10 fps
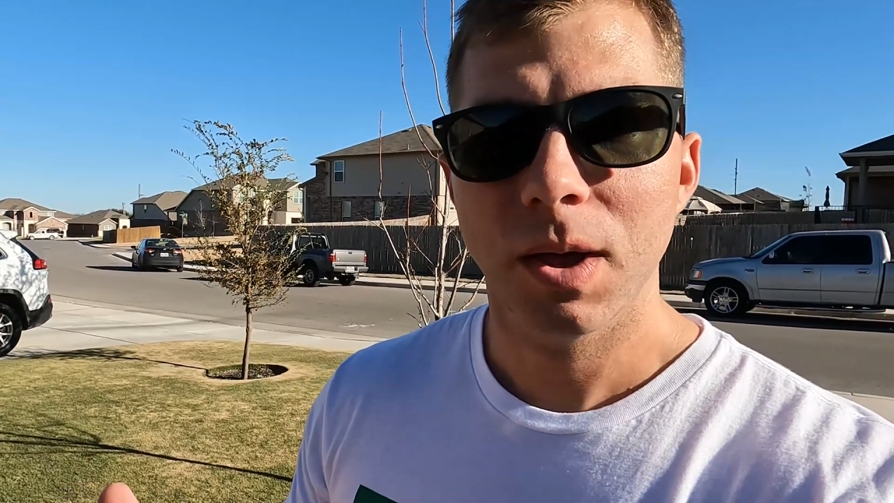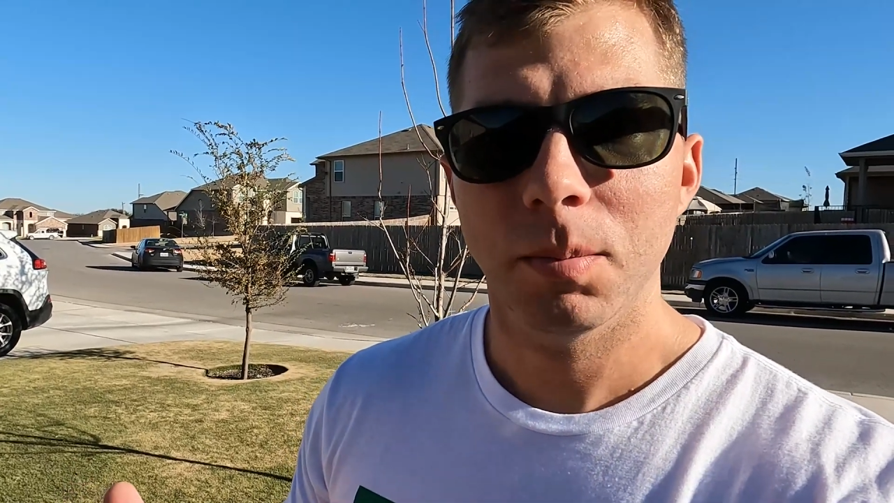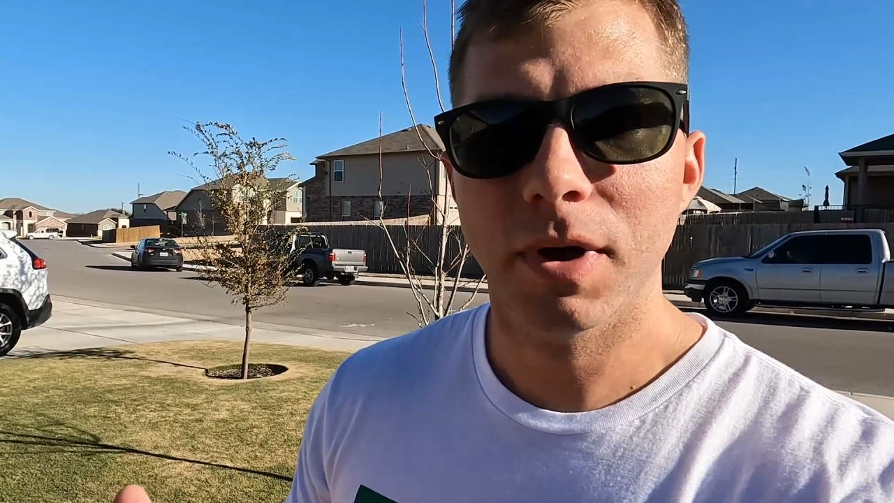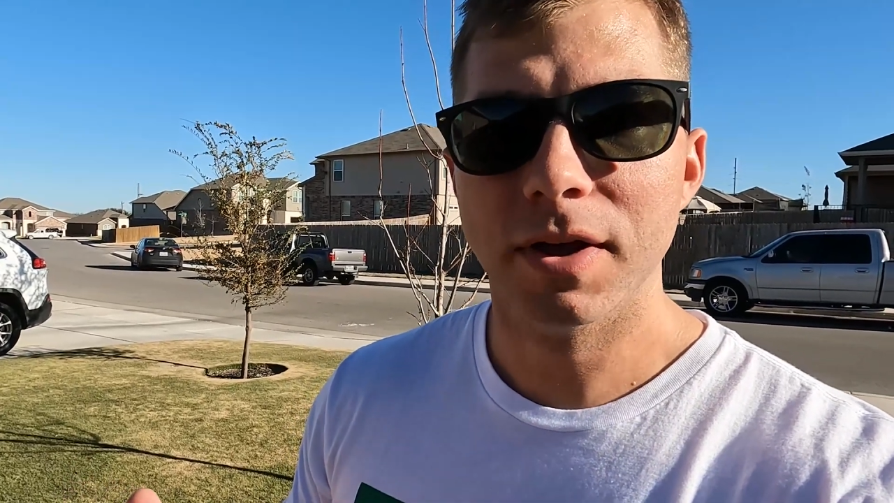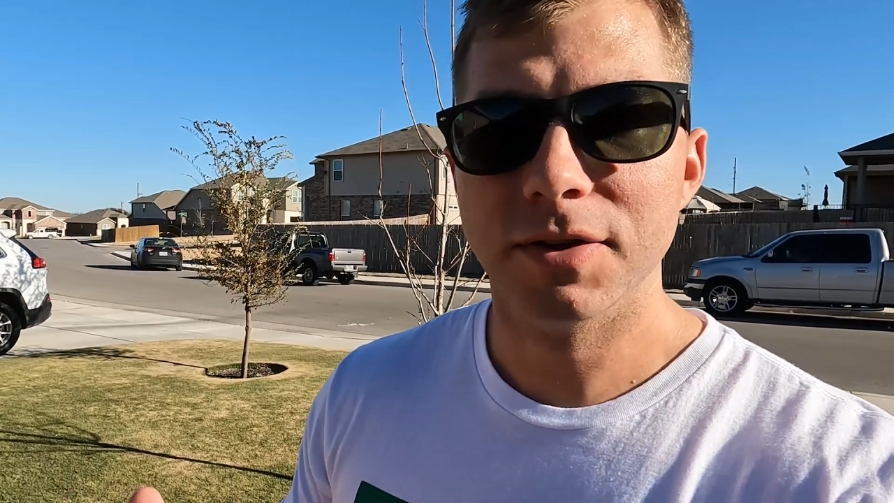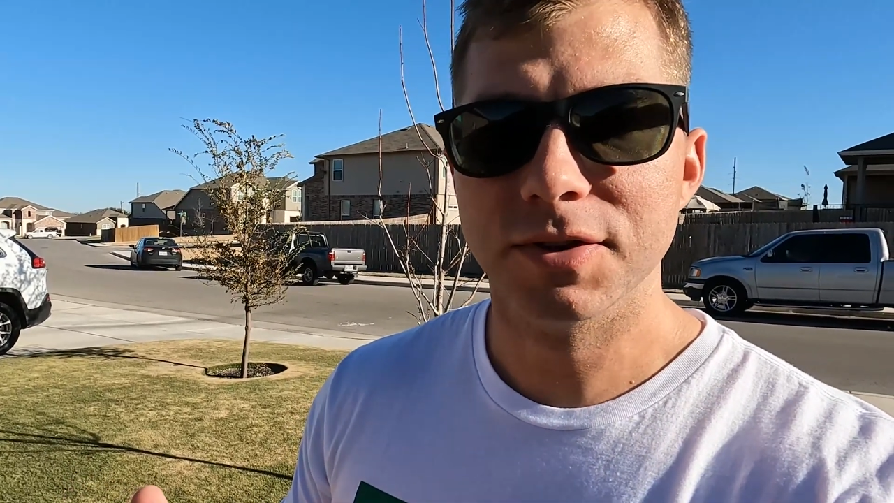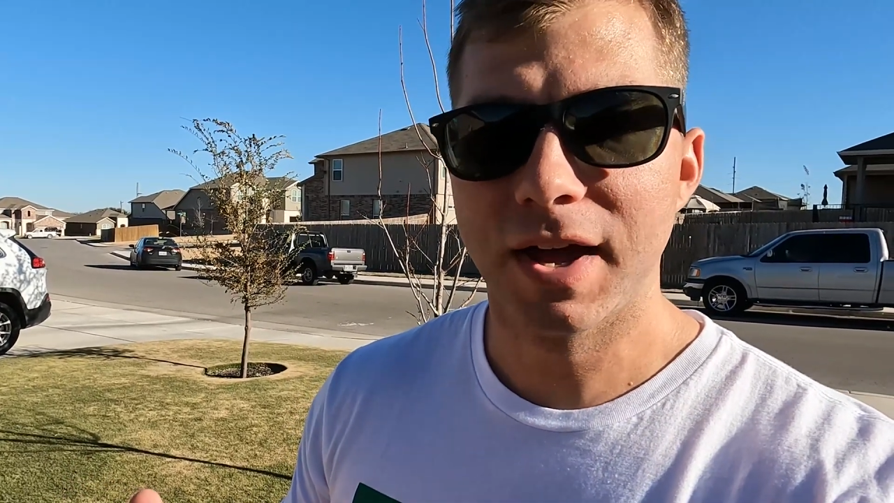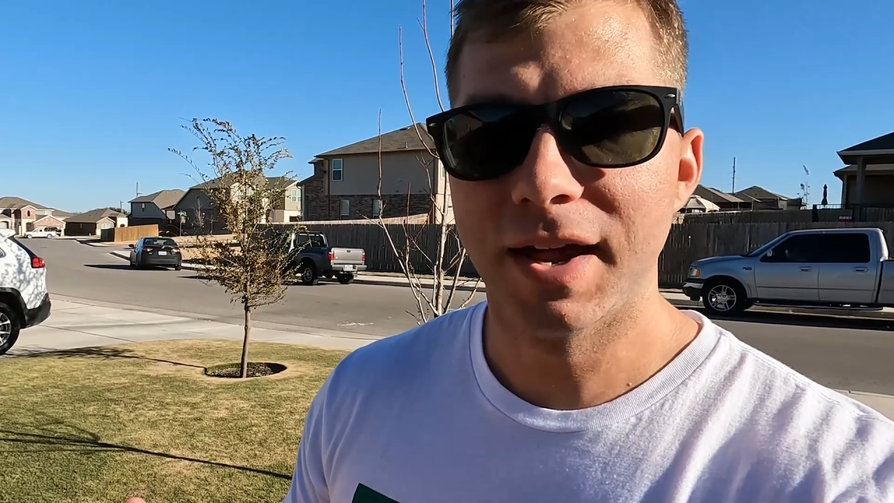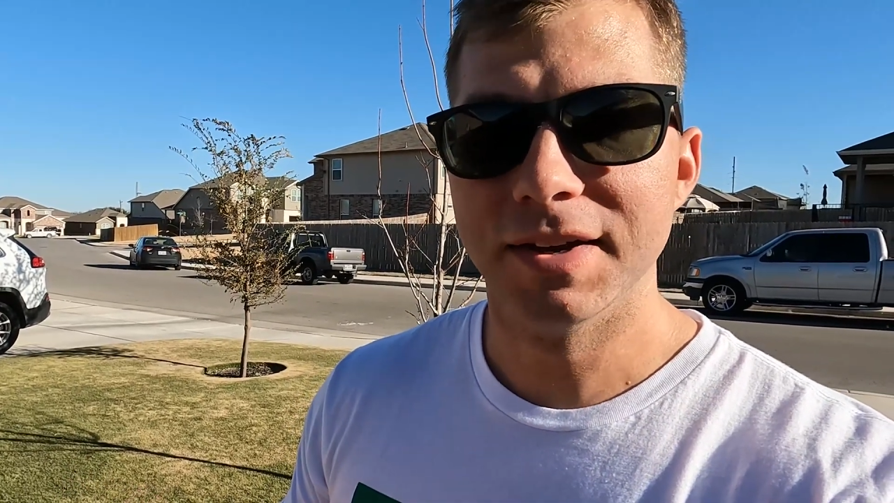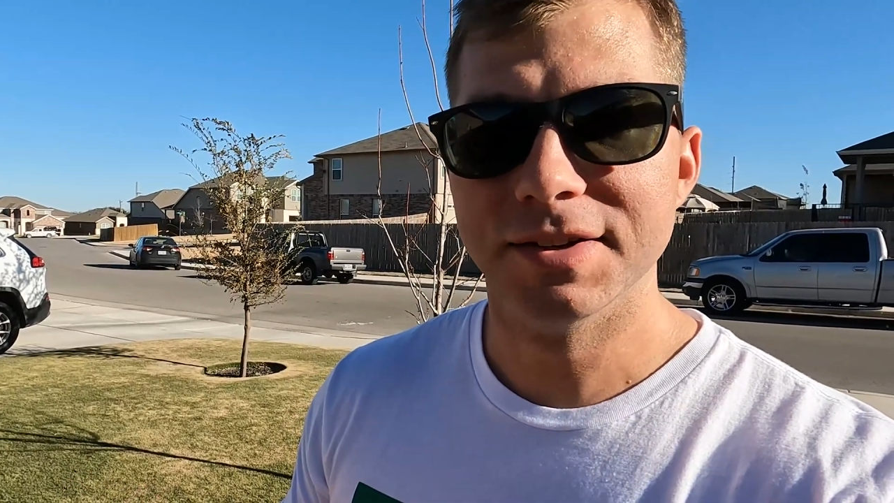but you
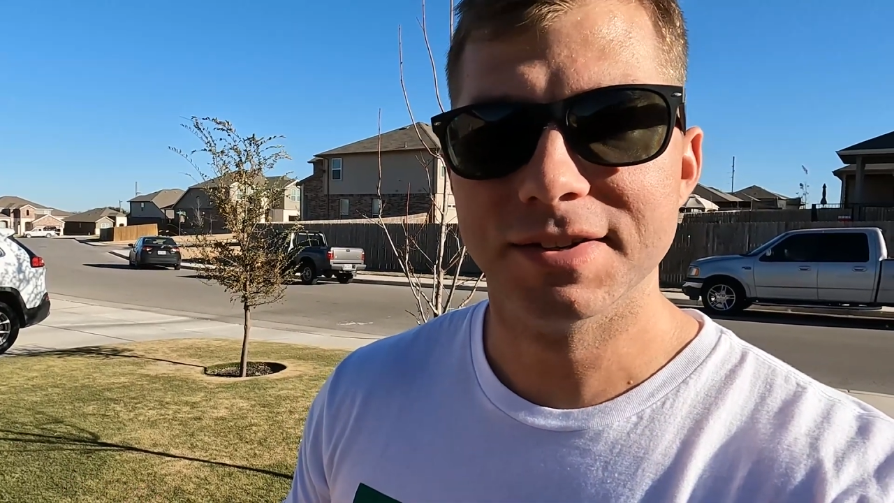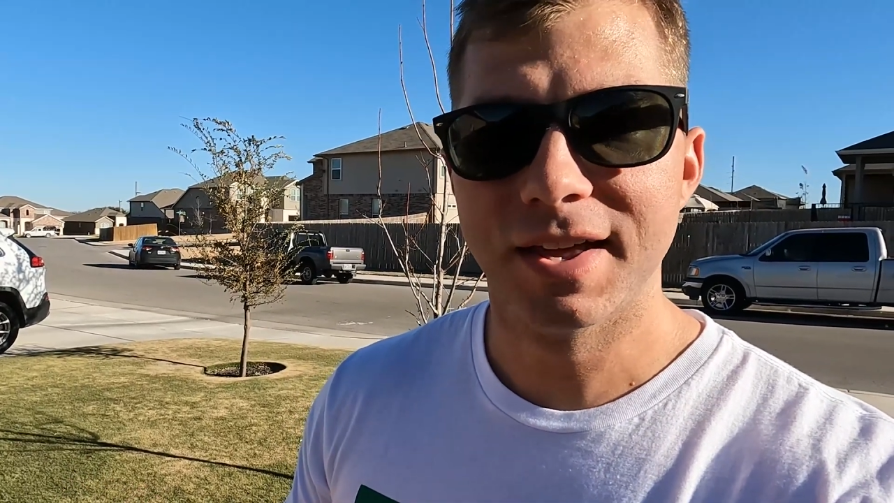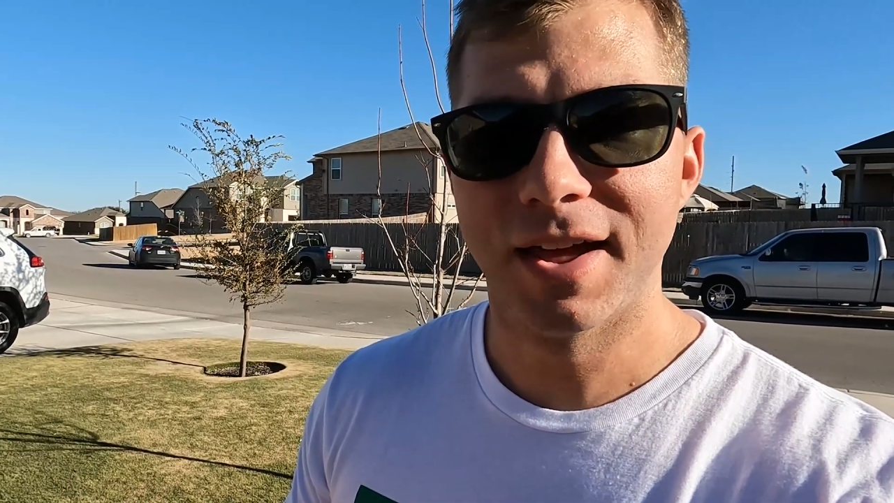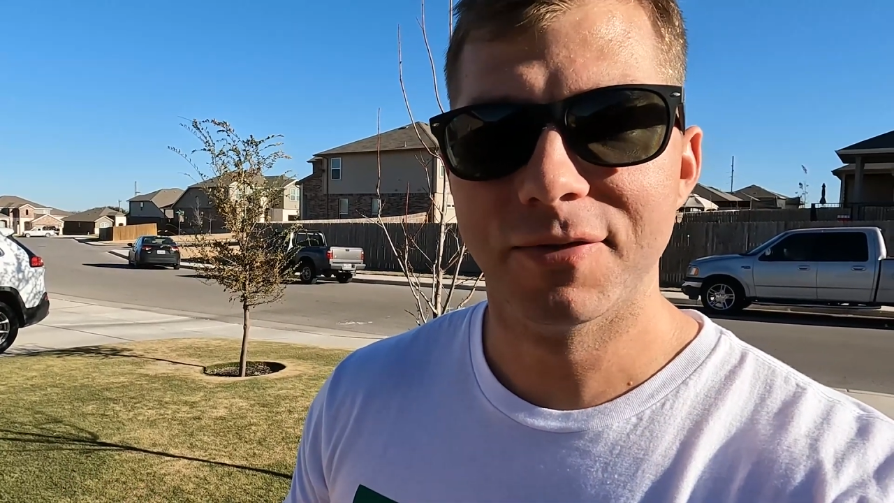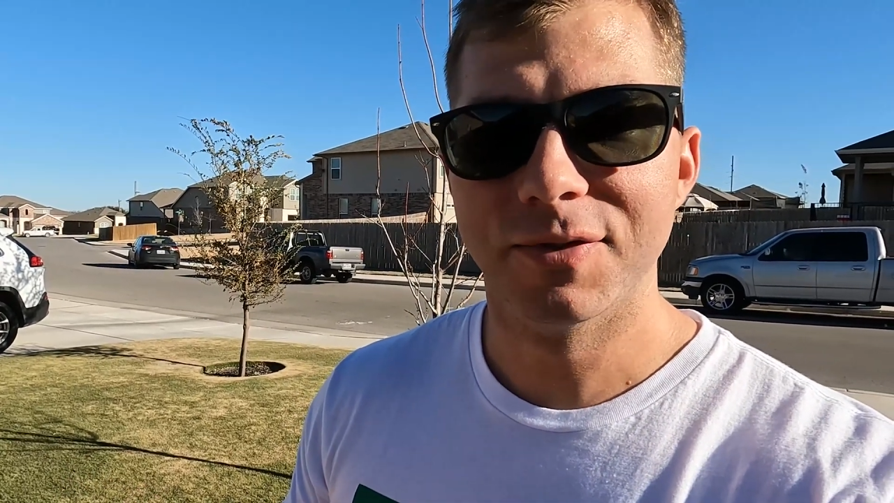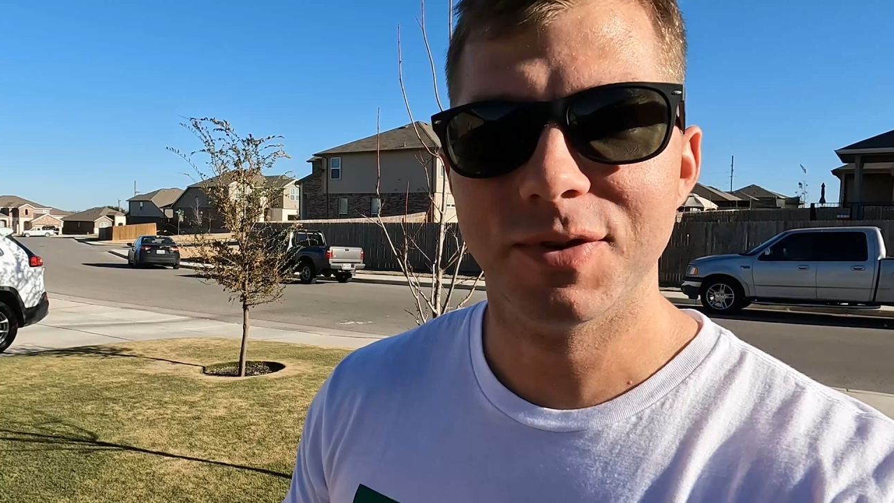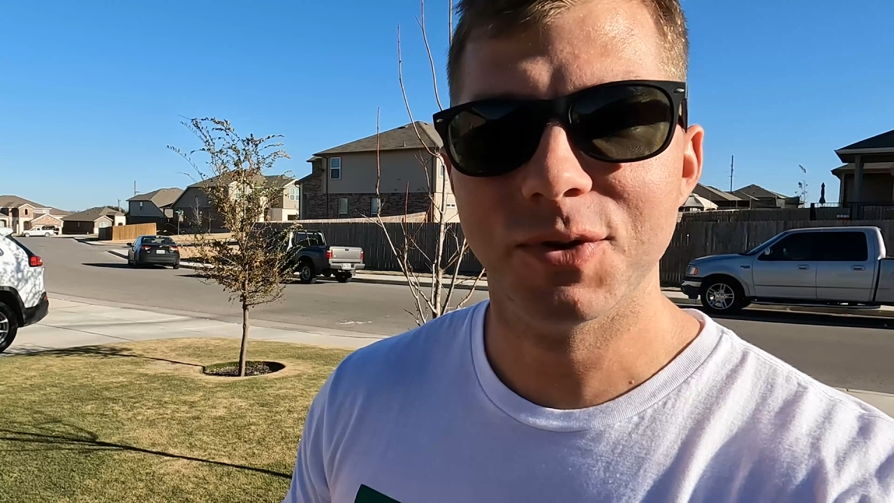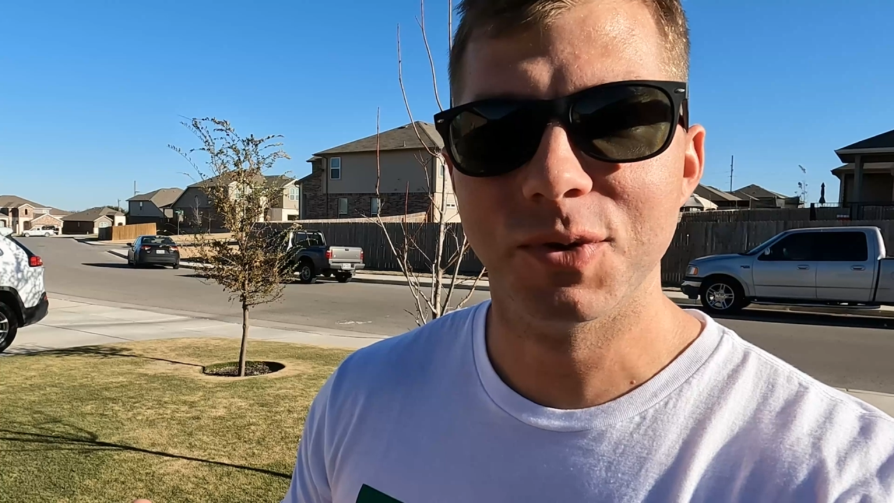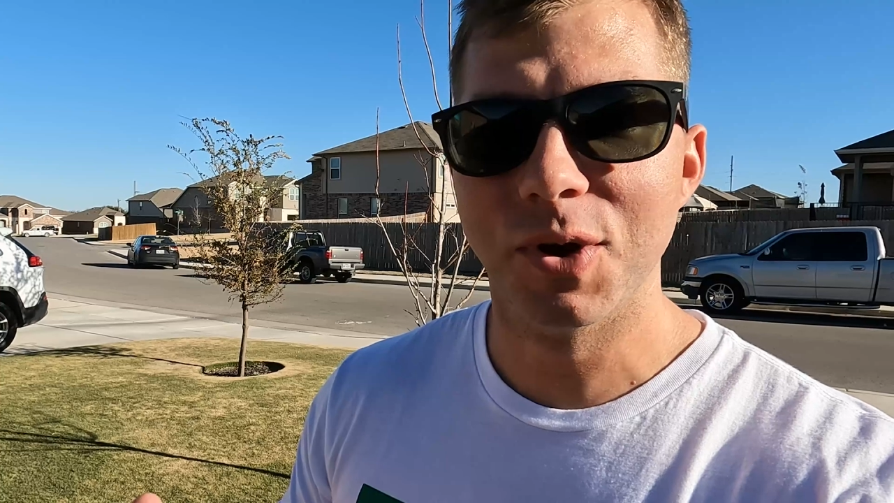kind of just have to